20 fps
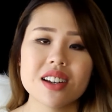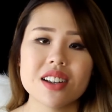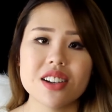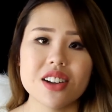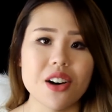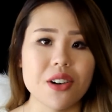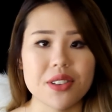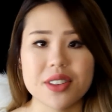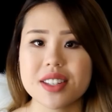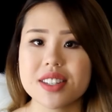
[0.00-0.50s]

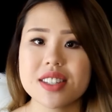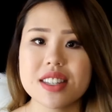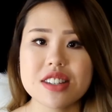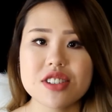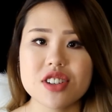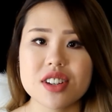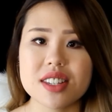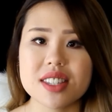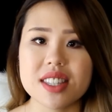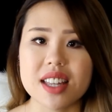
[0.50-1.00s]
No, this is
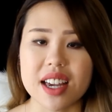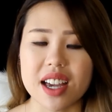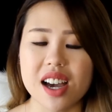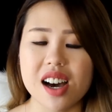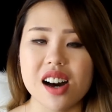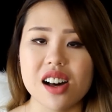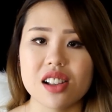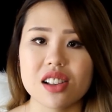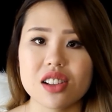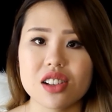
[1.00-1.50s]
just like
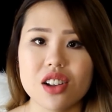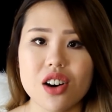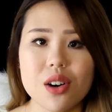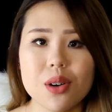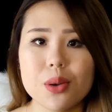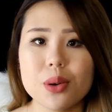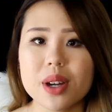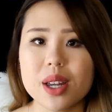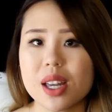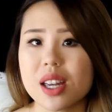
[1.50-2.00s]
a
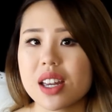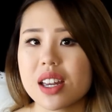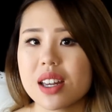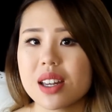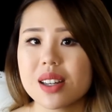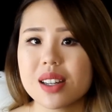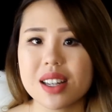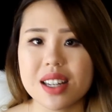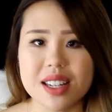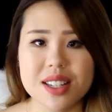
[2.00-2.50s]

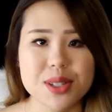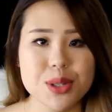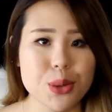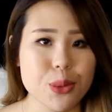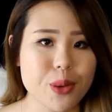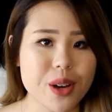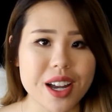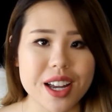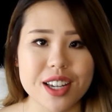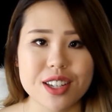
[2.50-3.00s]
low-key, easy
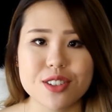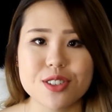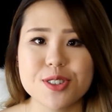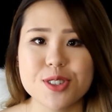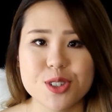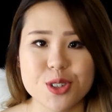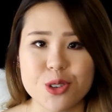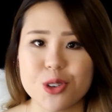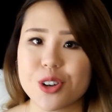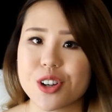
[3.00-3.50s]
way to
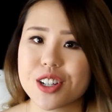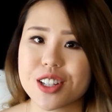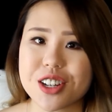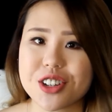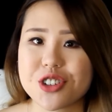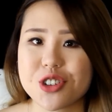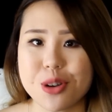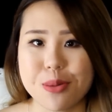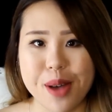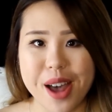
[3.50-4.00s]
store your
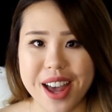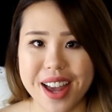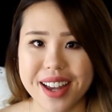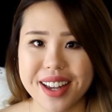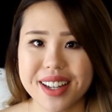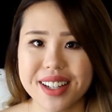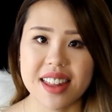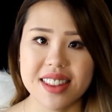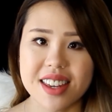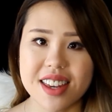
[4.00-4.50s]
luxury
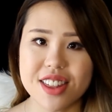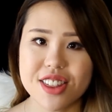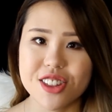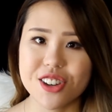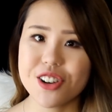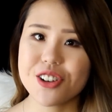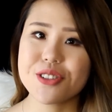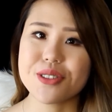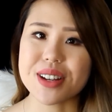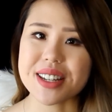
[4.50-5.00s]
bag. The
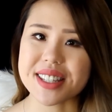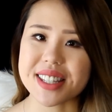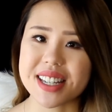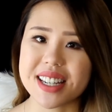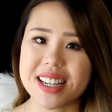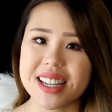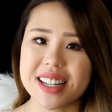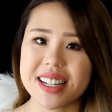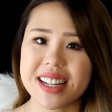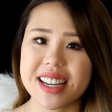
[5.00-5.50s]
third
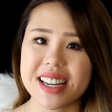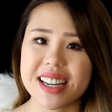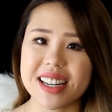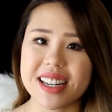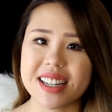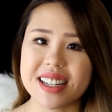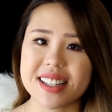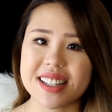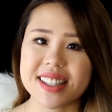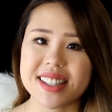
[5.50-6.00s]
reason
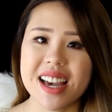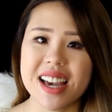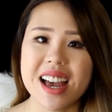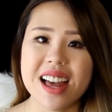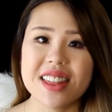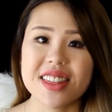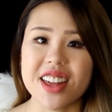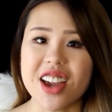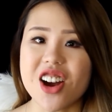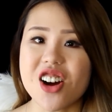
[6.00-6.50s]
is
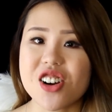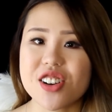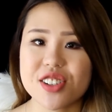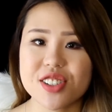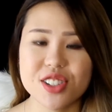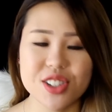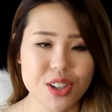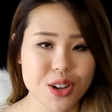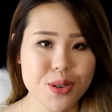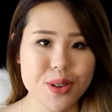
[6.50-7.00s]
they are
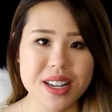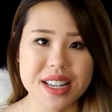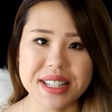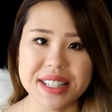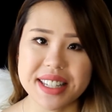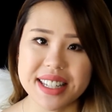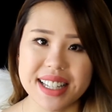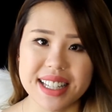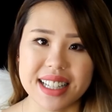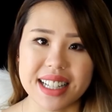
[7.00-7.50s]
so
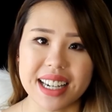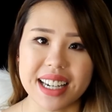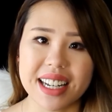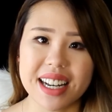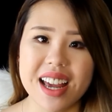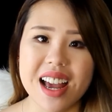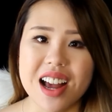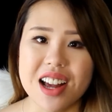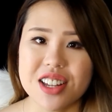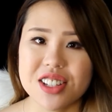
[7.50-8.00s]
easy to clean.
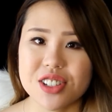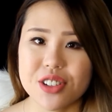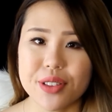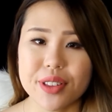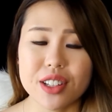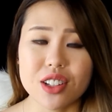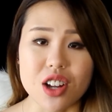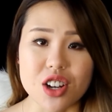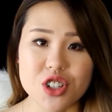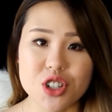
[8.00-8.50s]
So
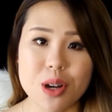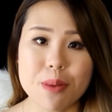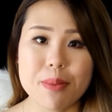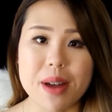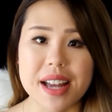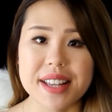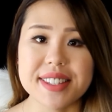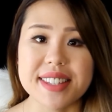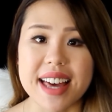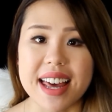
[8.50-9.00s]
the Longchamp
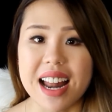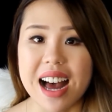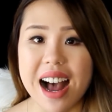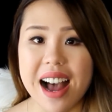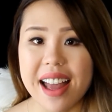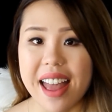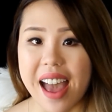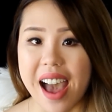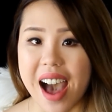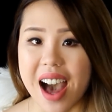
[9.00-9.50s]
bags that
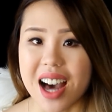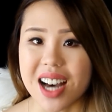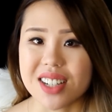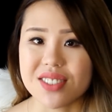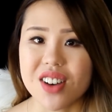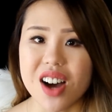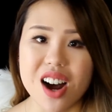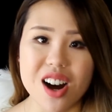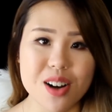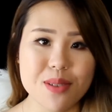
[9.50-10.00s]
I have
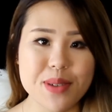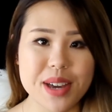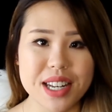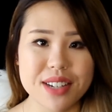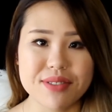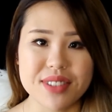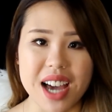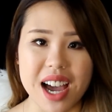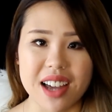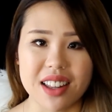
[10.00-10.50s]
are made
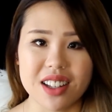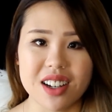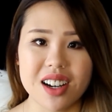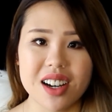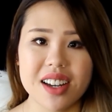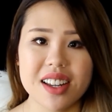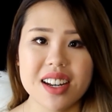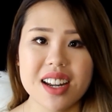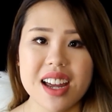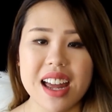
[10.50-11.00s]
of
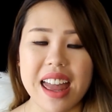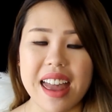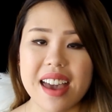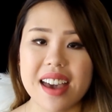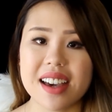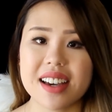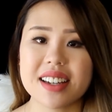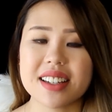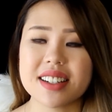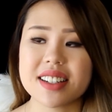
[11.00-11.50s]
nylon,
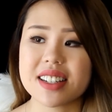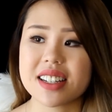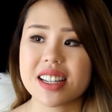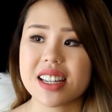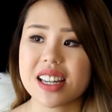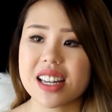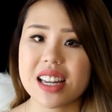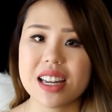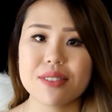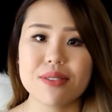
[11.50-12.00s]
and
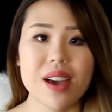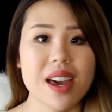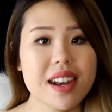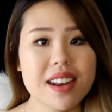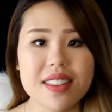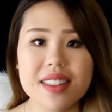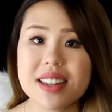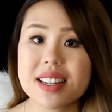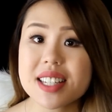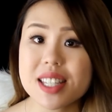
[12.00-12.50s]
if
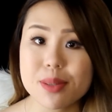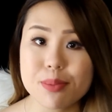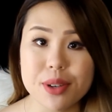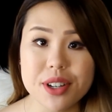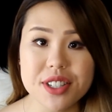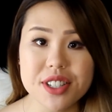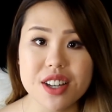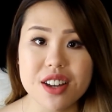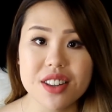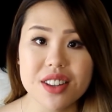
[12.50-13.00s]
anything
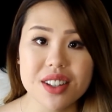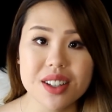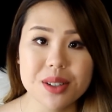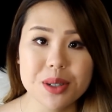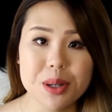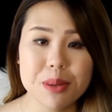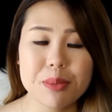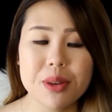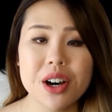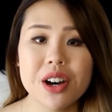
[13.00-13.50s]
spills on
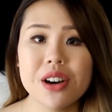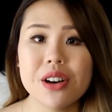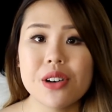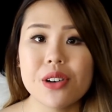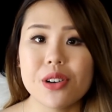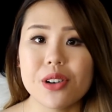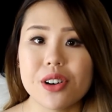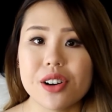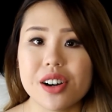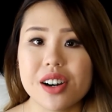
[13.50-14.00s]
them
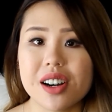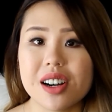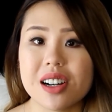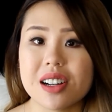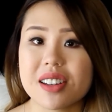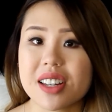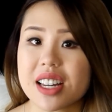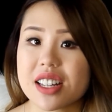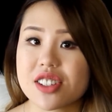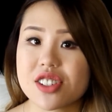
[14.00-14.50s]
or
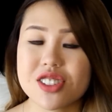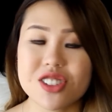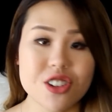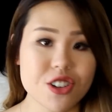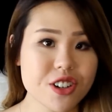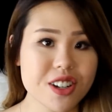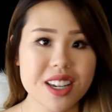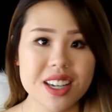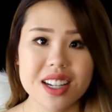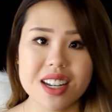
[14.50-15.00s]
it gets
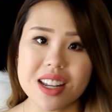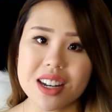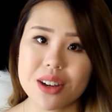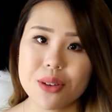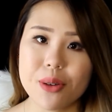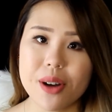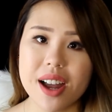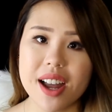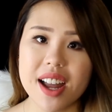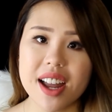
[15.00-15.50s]
dirty in any
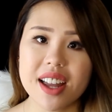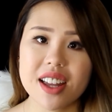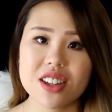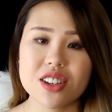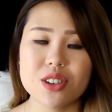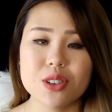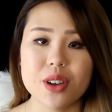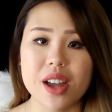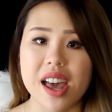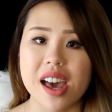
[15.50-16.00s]
way,
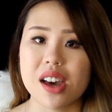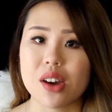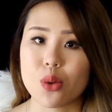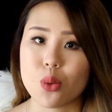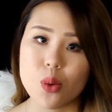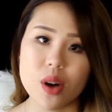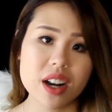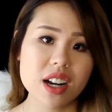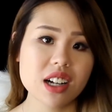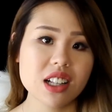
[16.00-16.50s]
you can
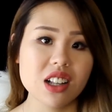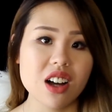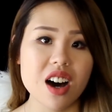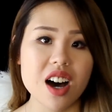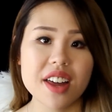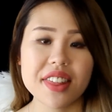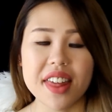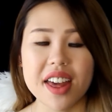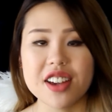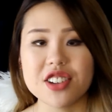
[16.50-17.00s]
wet a
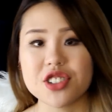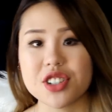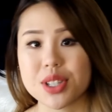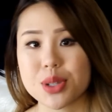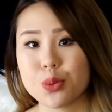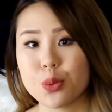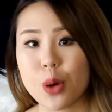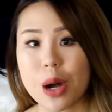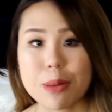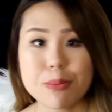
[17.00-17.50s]
cloth and
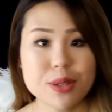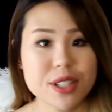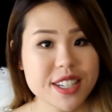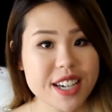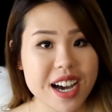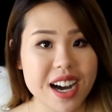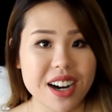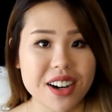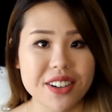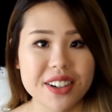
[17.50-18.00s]
just wipe it
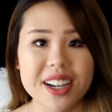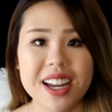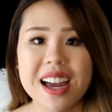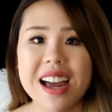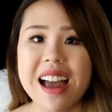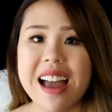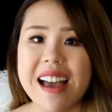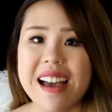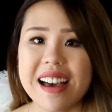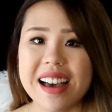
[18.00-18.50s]
down.
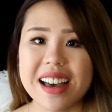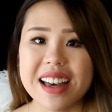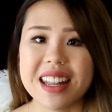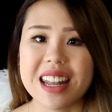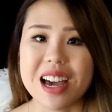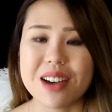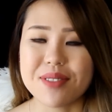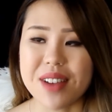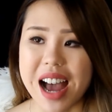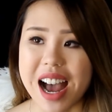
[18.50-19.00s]
And
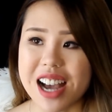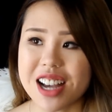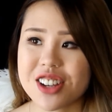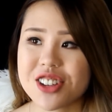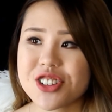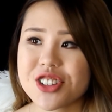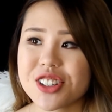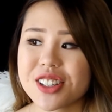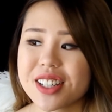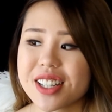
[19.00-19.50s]
I've
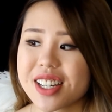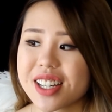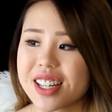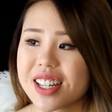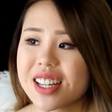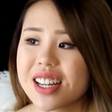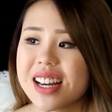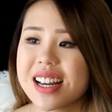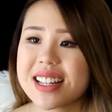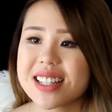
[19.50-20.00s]

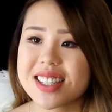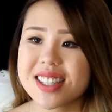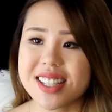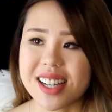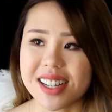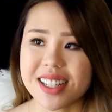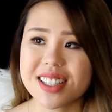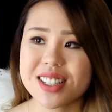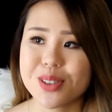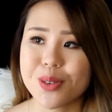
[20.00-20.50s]
actually
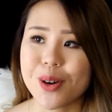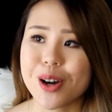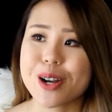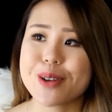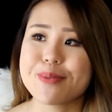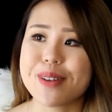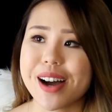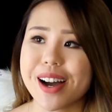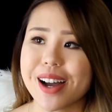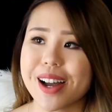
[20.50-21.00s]
dunked one
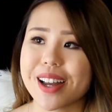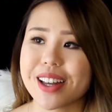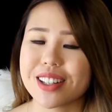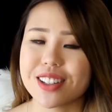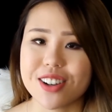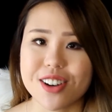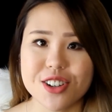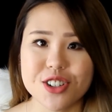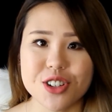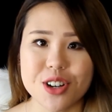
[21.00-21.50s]
of my
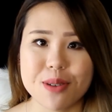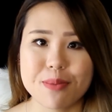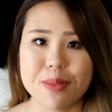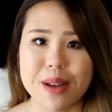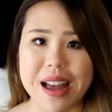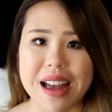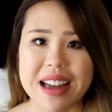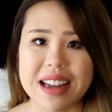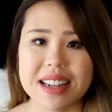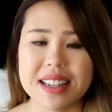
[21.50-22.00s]
Longchamp
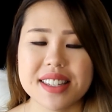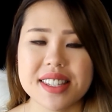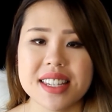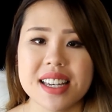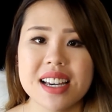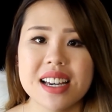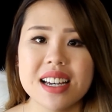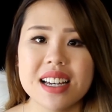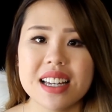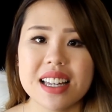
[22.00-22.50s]
bags
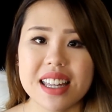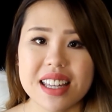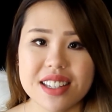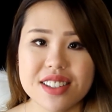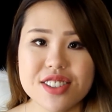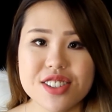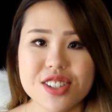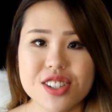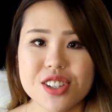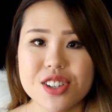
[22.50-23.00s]

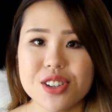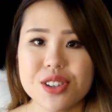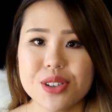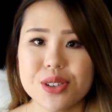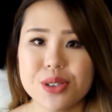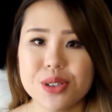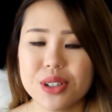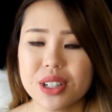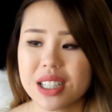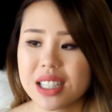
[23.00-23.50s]
into